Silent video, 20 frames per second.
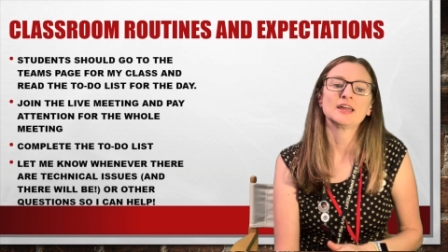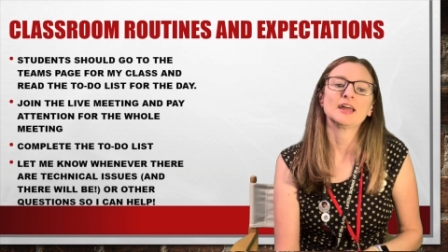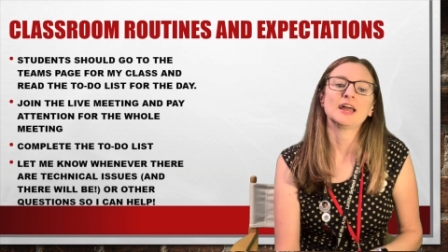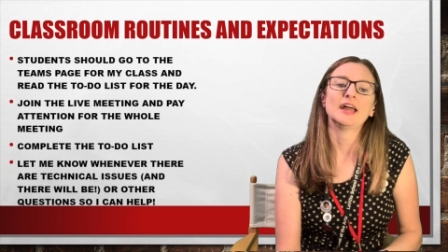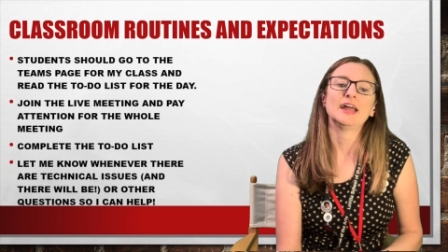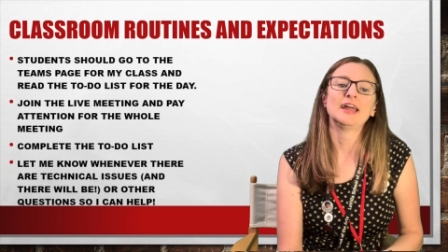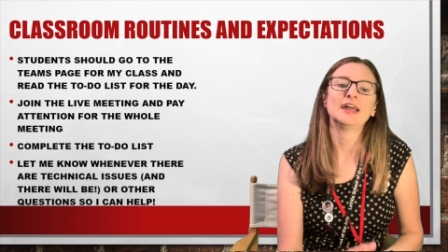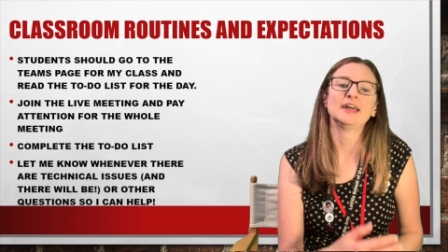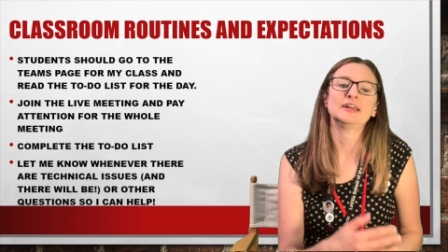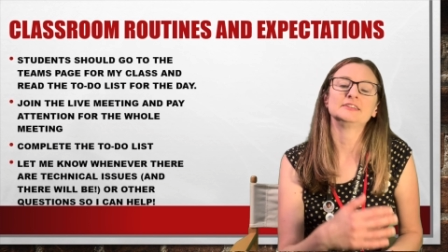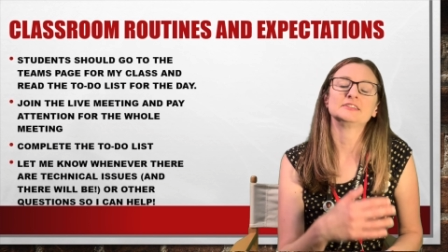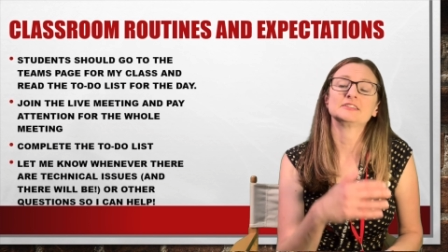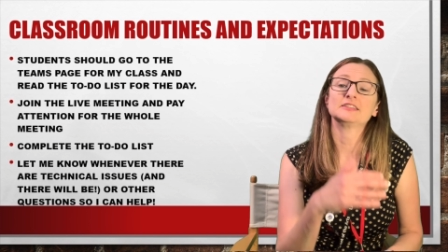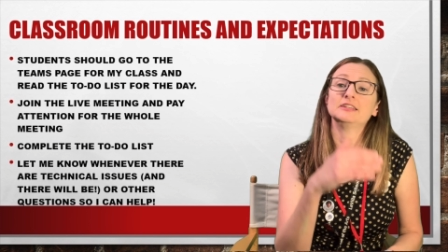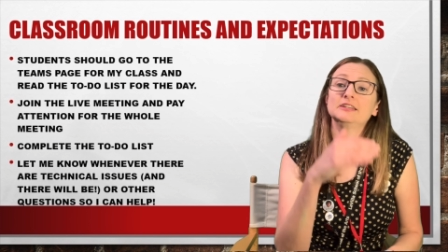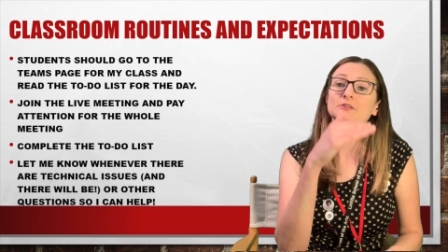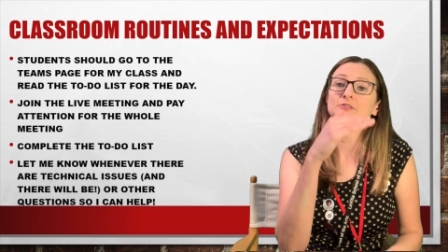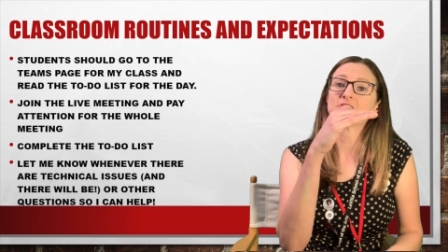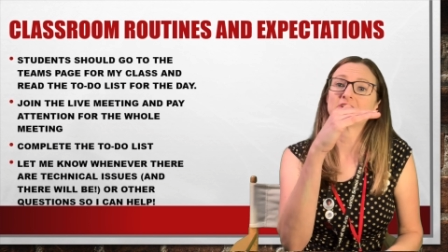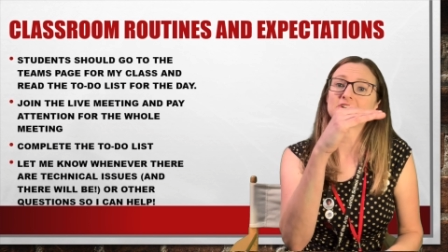And then
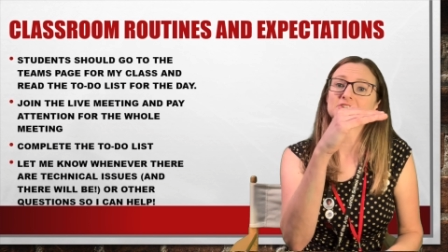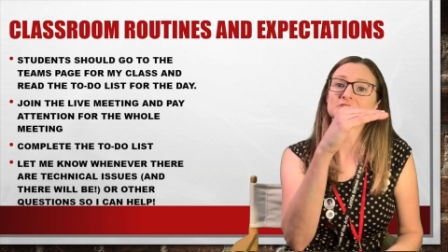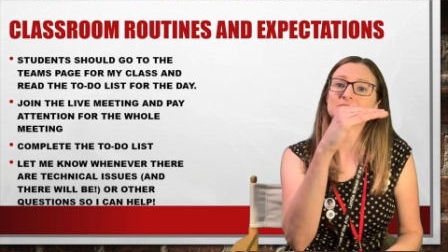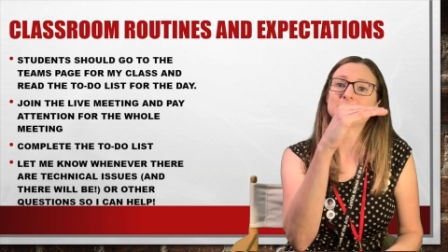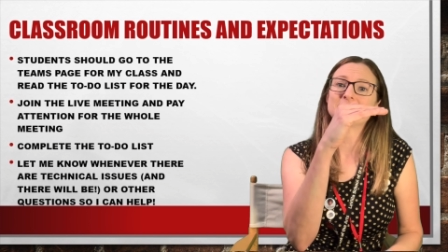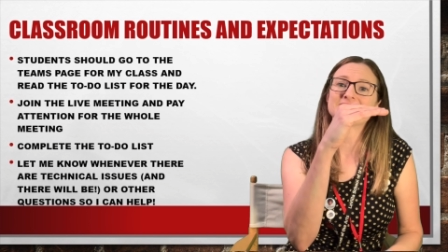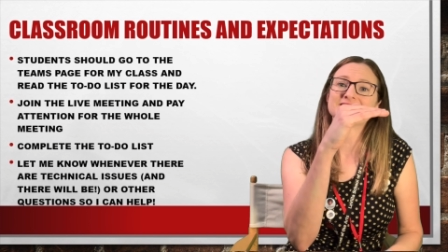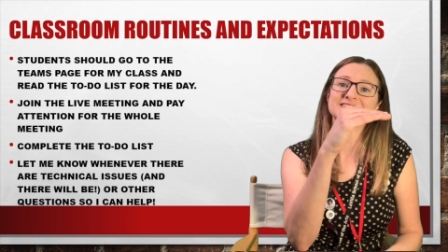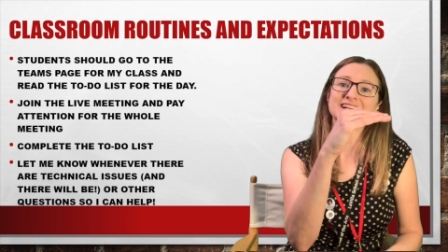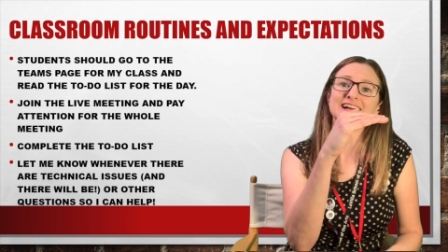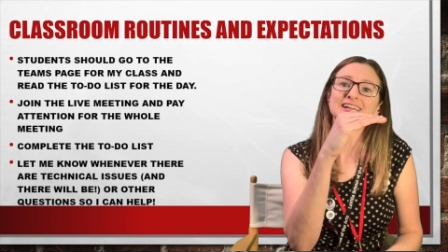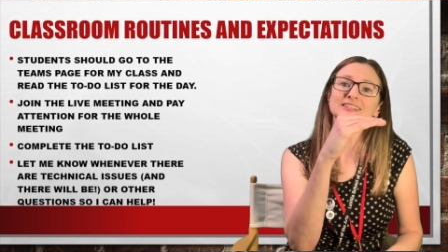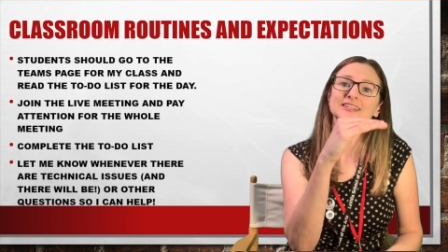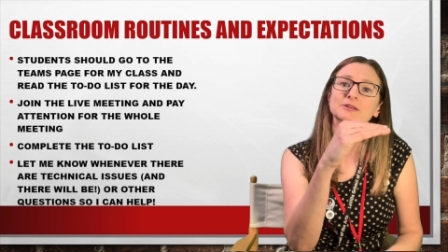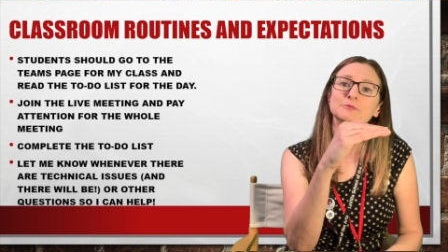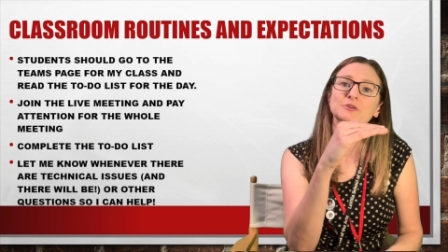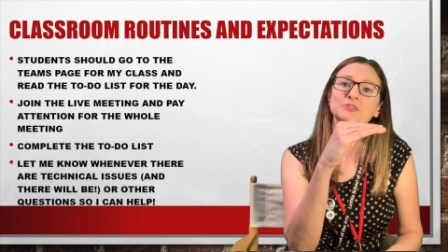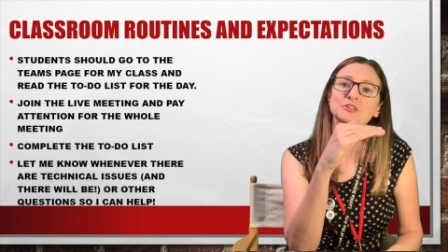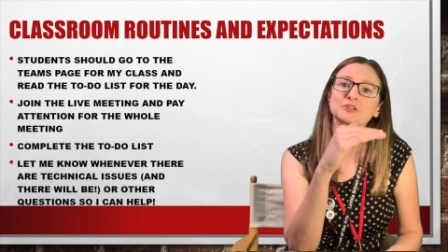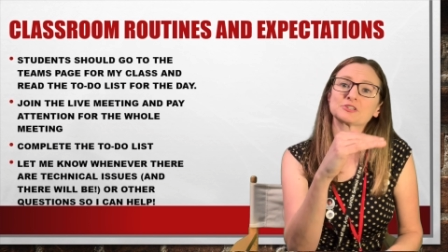it tells them exactly
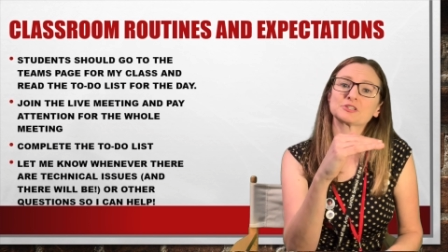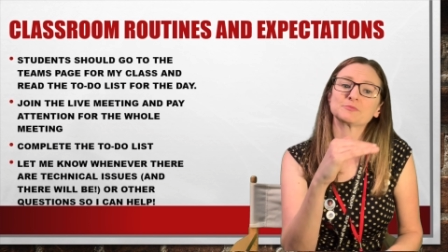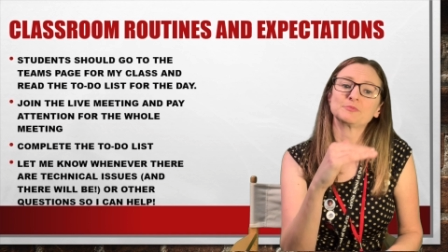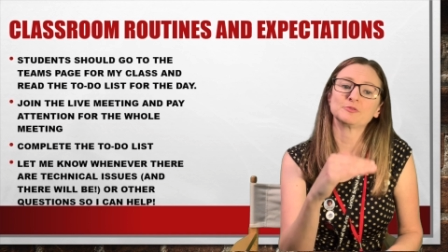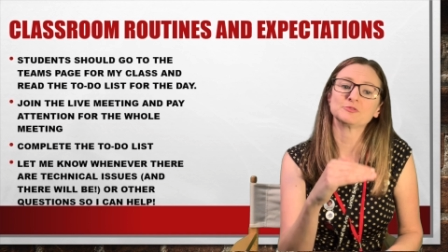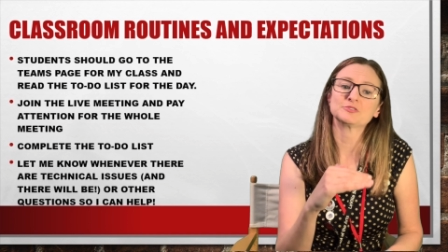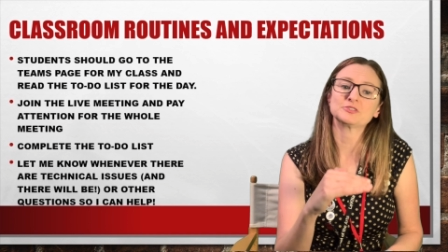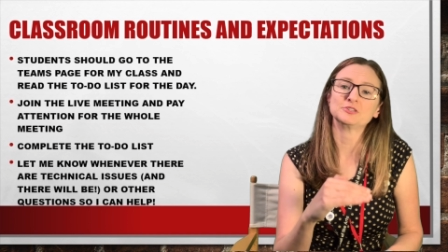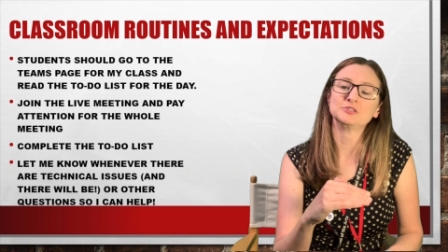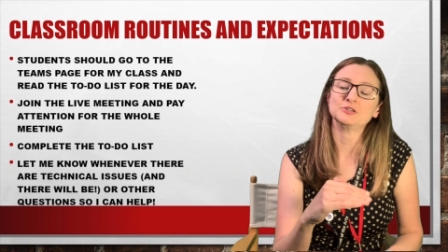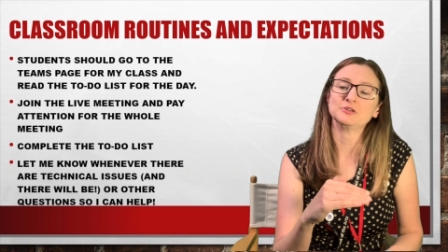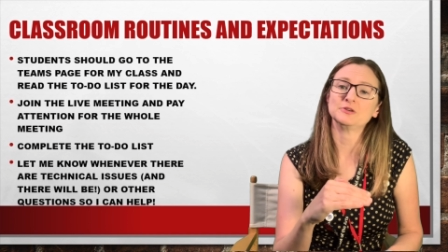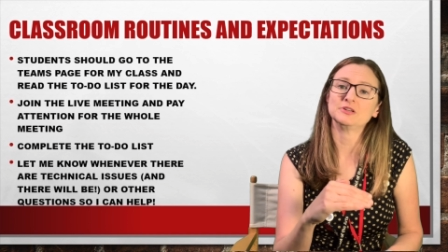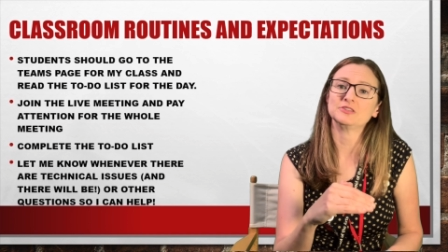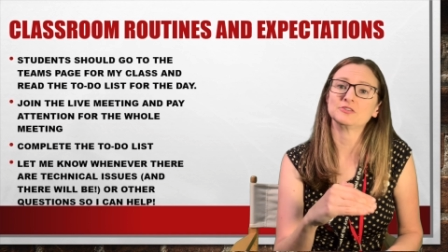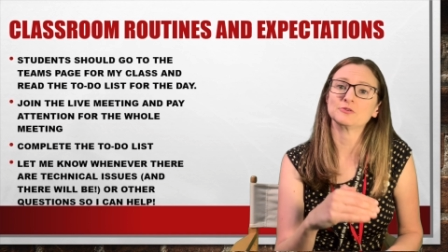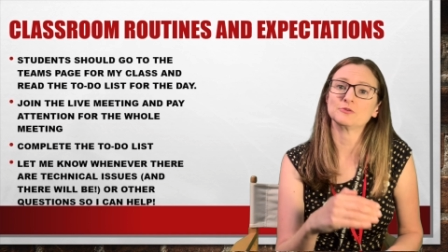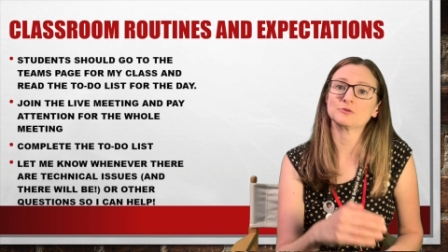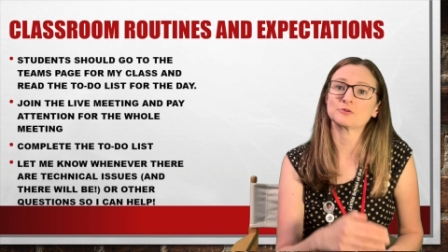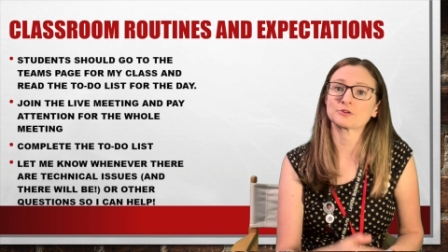what they're supposed to do in
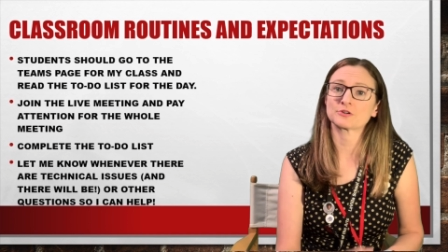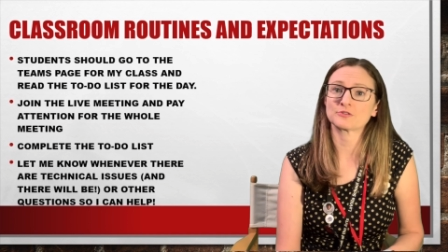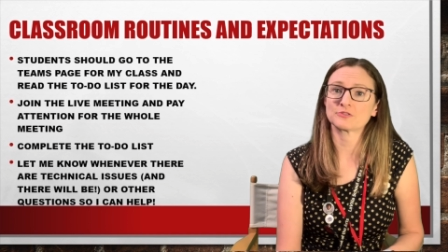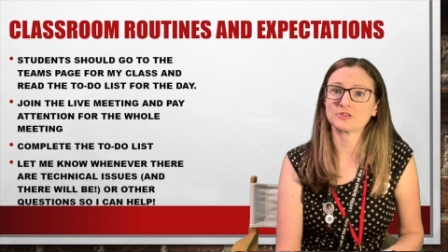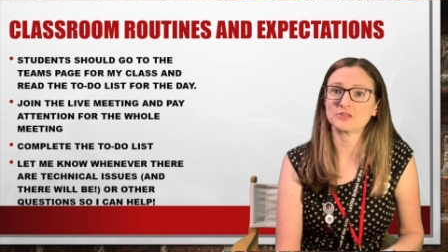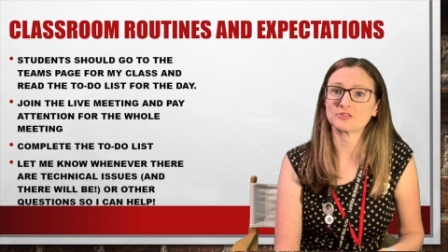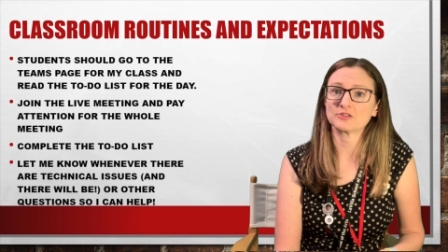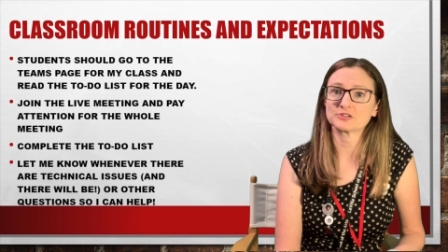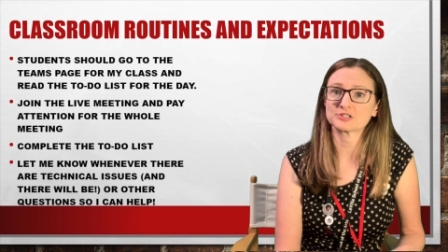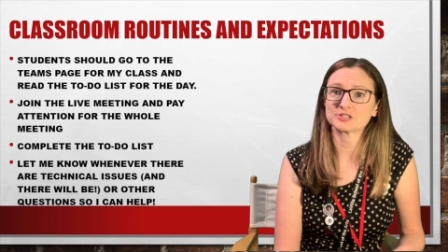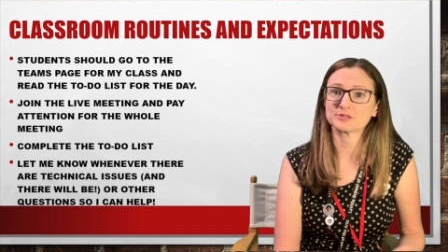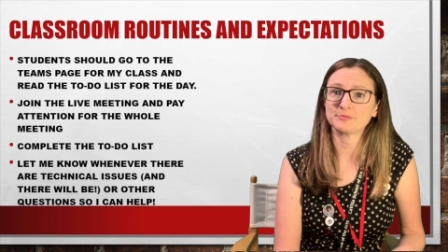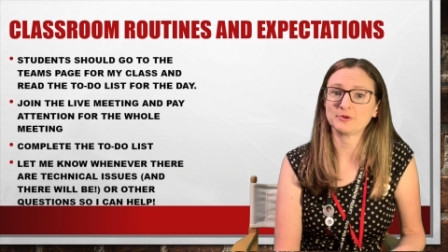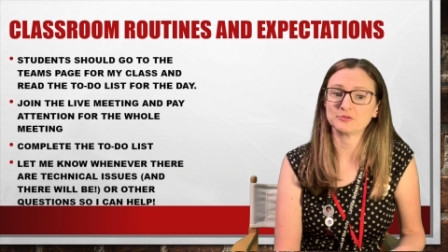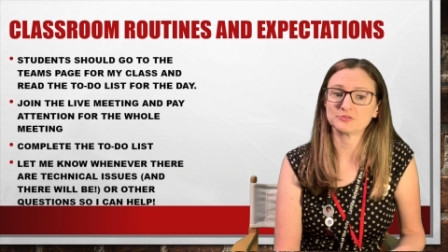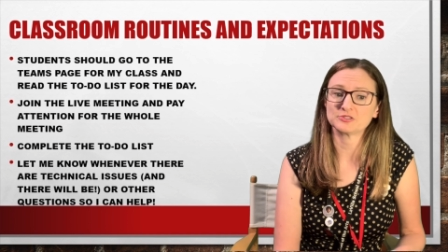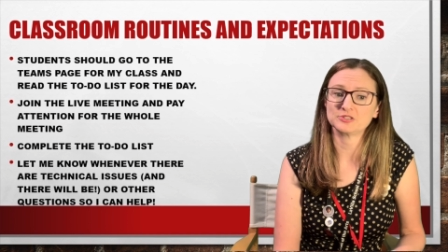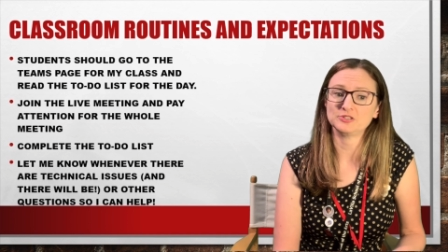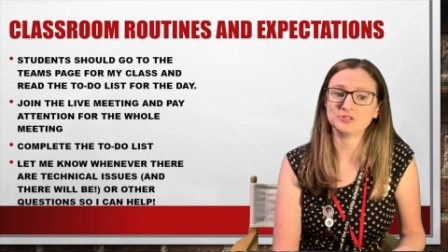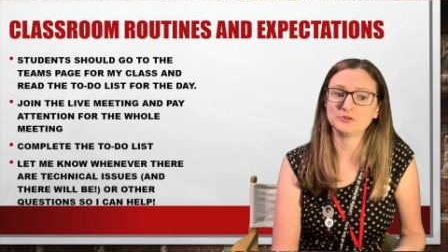the order that they're
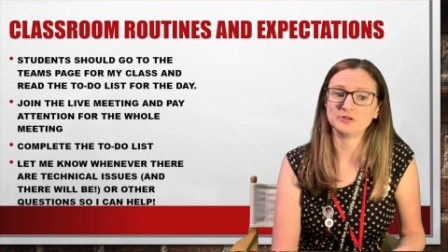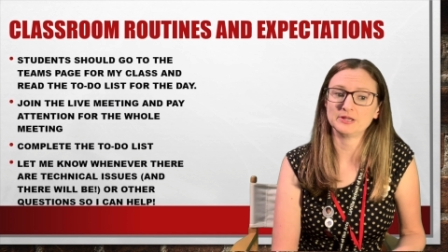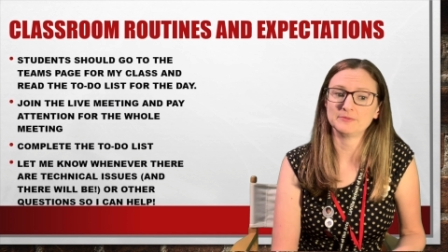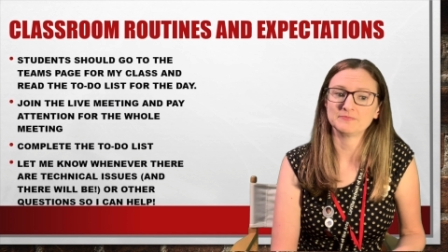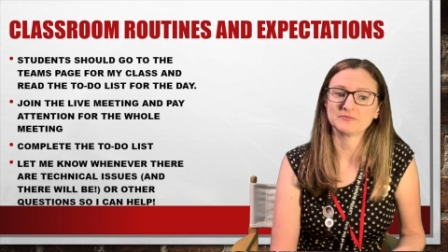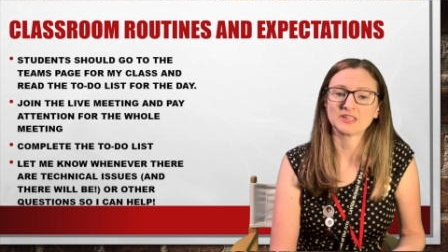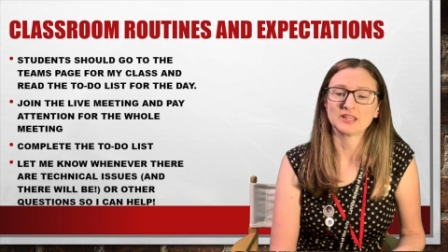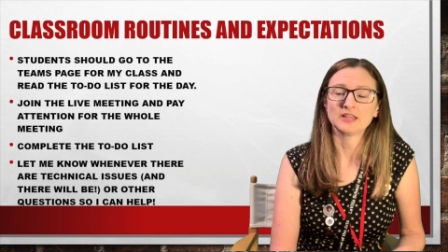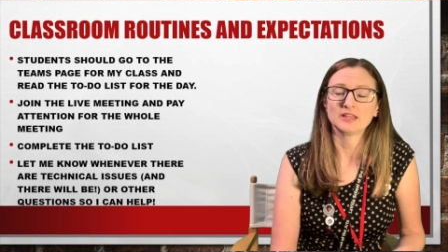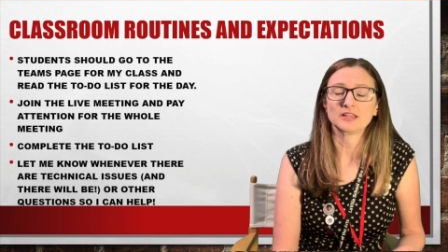supposed to do it.